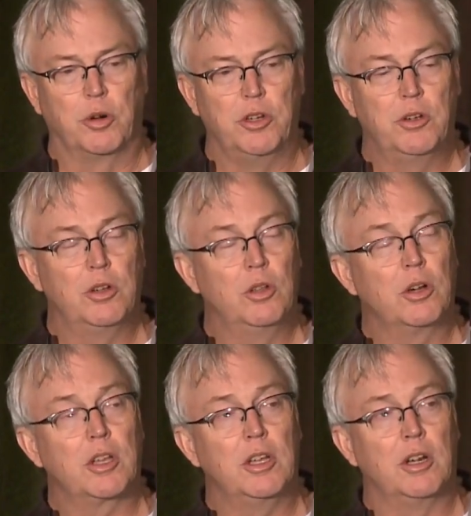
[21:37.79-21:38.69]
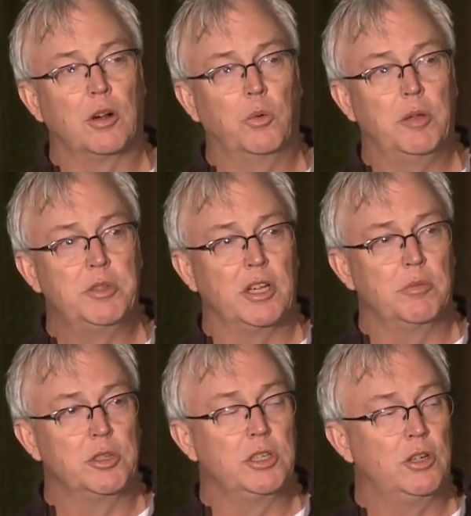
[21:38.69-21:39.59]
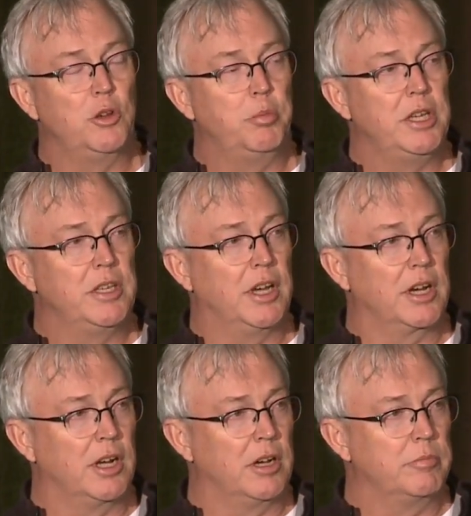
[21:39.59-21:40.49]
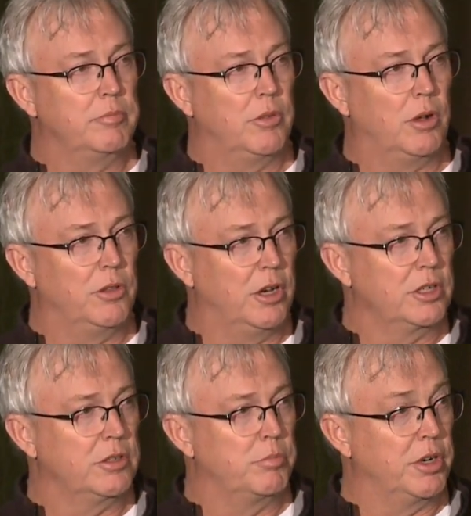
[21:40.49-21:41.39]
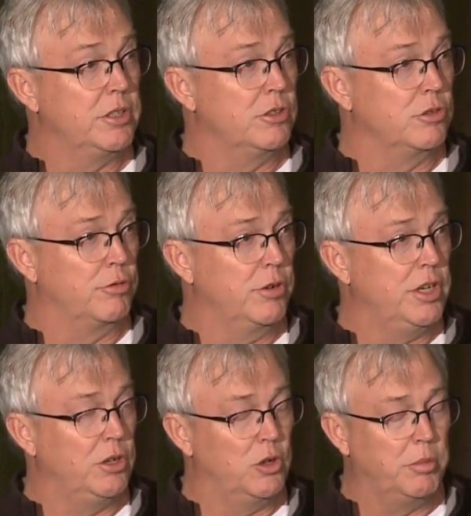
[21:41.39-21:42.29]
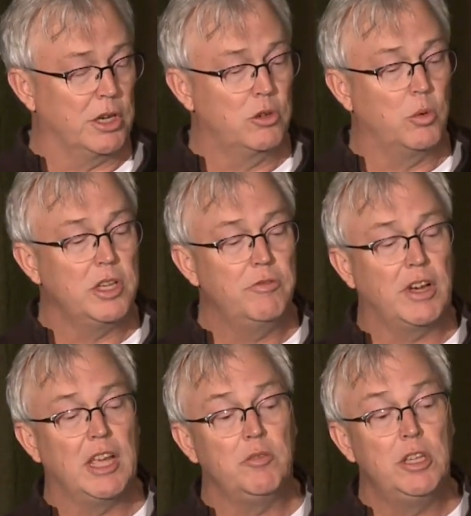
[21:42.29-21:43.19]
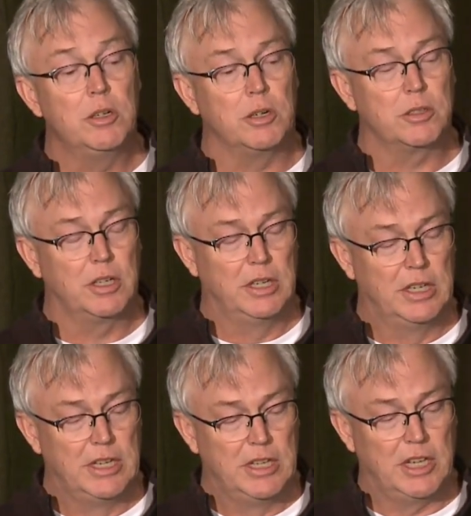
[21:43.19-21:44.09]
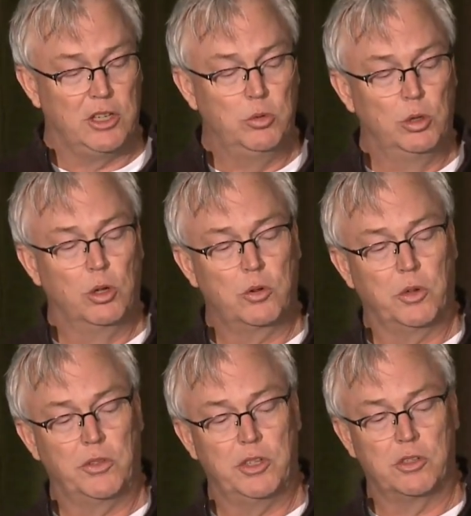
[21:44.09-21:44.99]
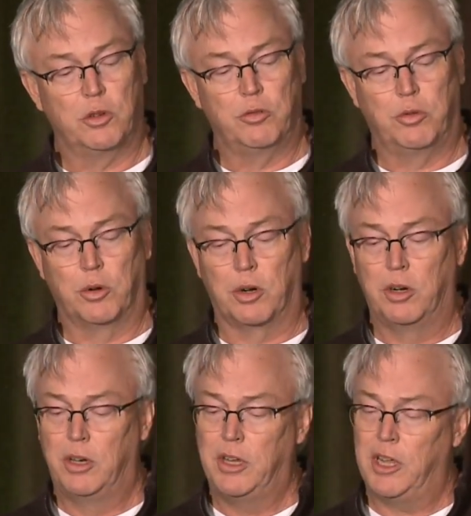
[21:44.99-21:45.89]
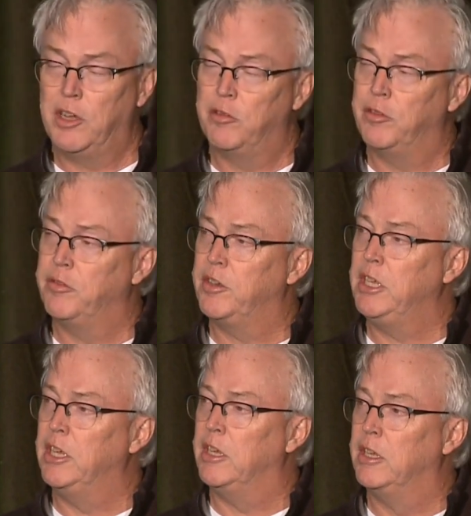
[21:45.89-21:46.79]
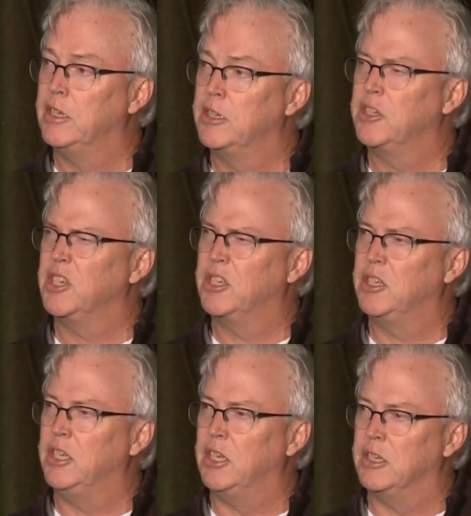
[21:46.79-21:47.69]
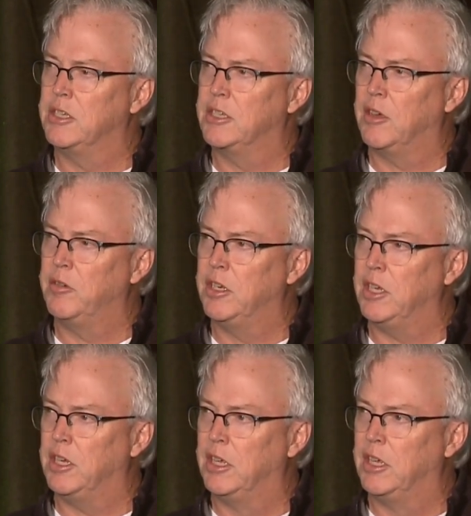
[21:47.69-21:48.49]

You can look in our website, machinerypete.com. All the auction prices are free. You can go back 25 years, and you look what they sold for end of 15, 16, 17.